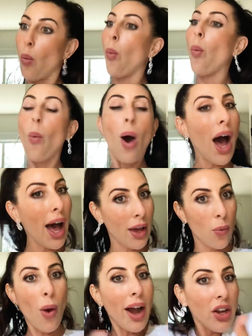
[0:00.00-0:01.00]

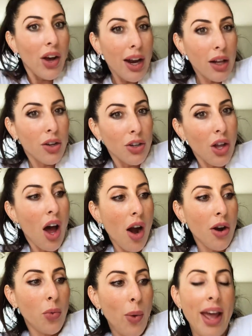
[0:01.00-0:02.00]
Why? Why do you gotta learn the
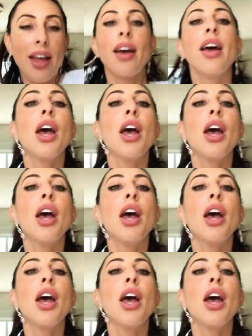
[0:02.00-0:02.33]
hard way?